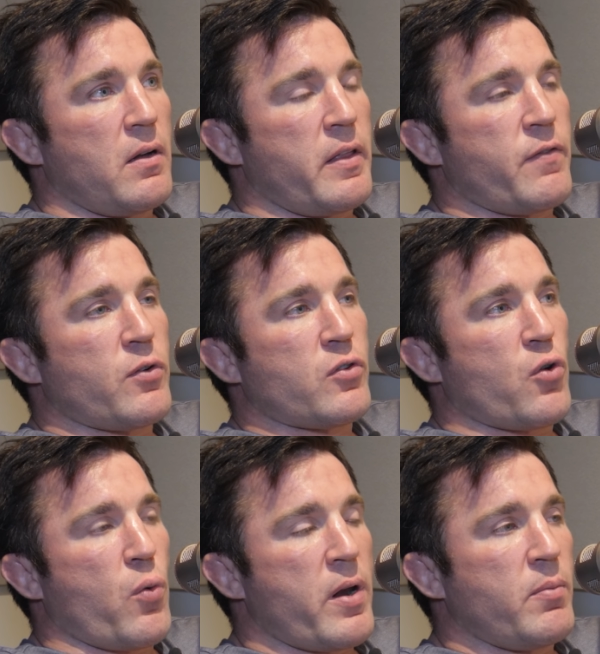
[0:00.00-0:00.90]
I think for as
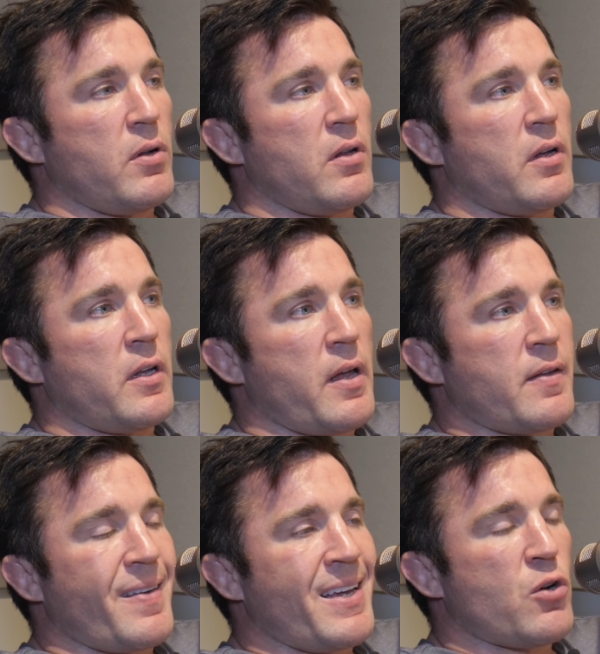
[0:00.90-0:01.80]
credible,
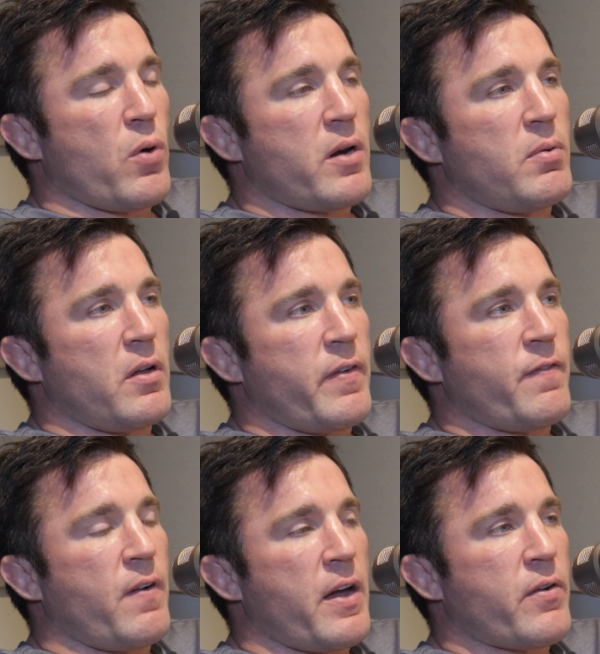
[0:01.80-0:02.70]
as incredible of a
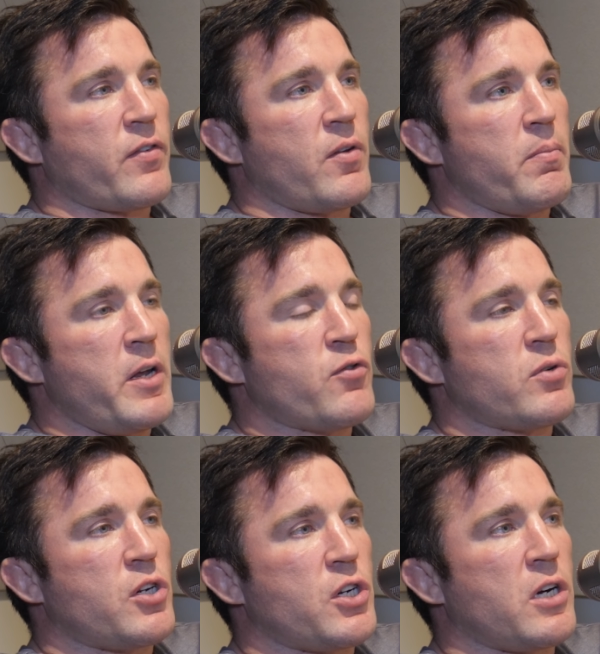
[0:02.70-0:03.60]
fighter as
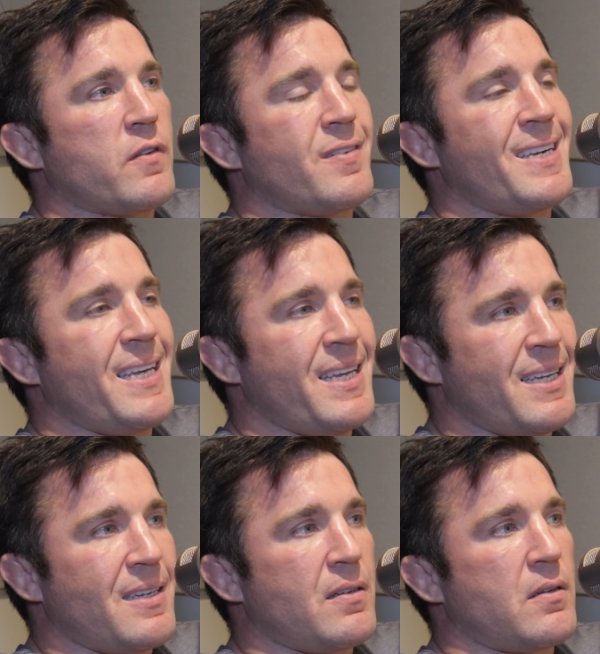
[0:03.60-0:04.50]
Demetrious Johnson
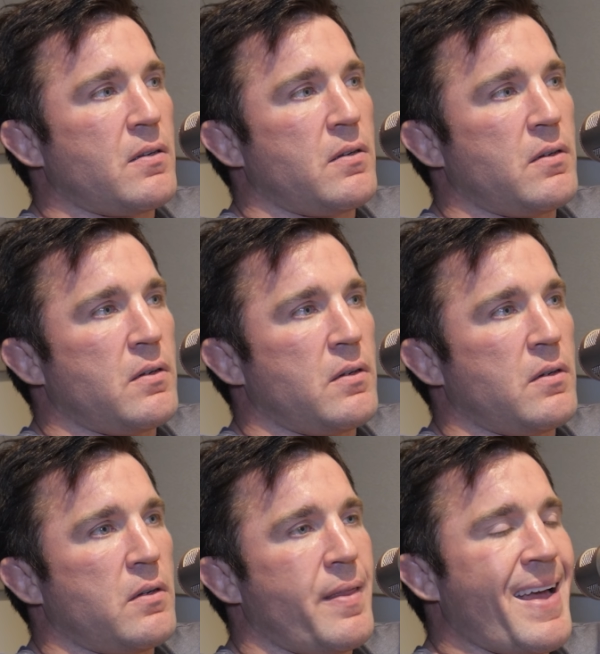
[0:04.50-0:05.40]
is,
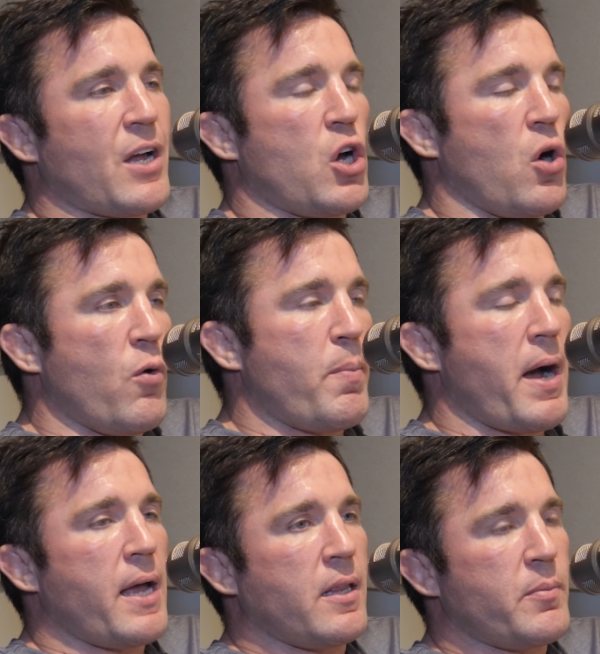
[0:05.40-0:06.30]
that
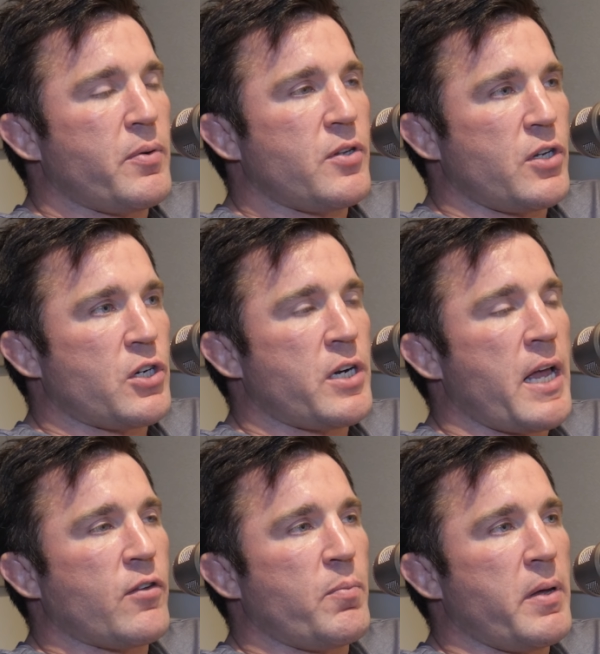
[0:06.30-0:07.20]
co-pilot position
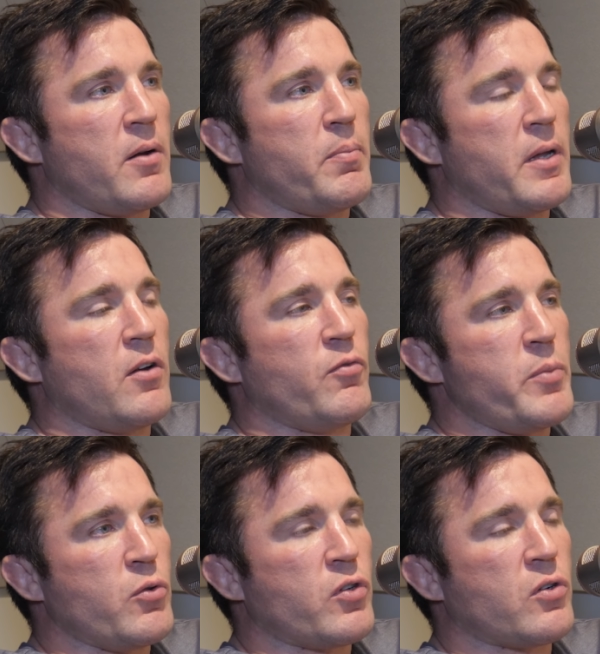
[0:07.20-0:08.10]
has been a bit of
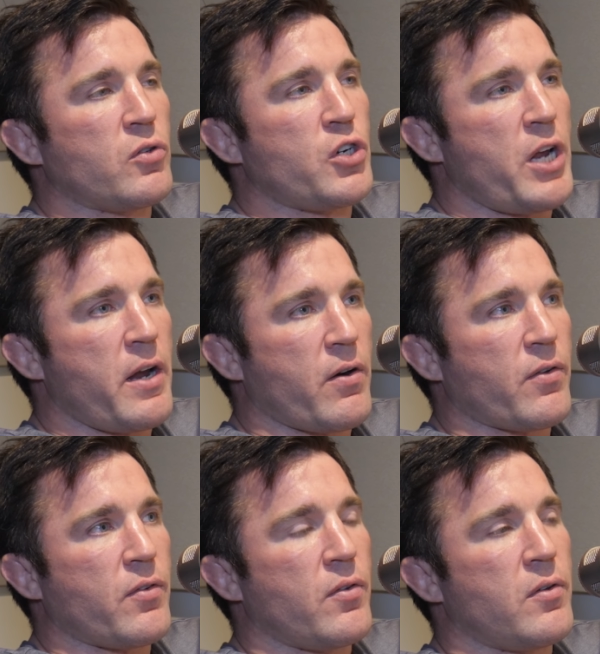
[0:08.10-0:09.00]
musical
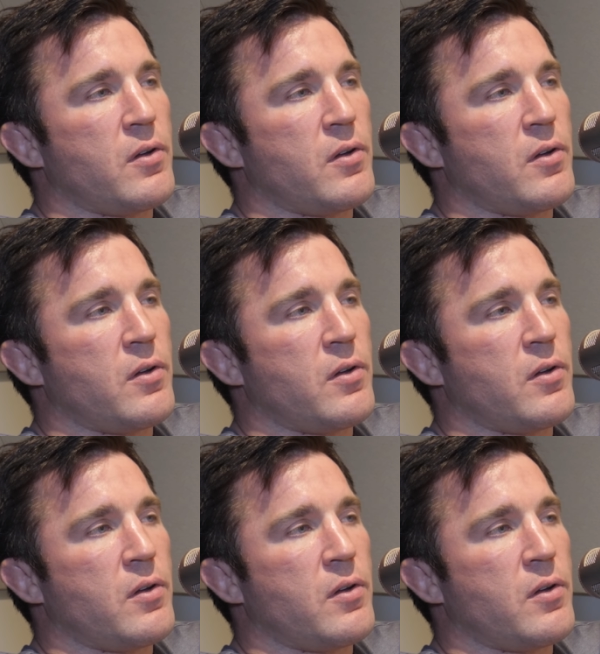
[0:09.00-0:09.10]
chairs.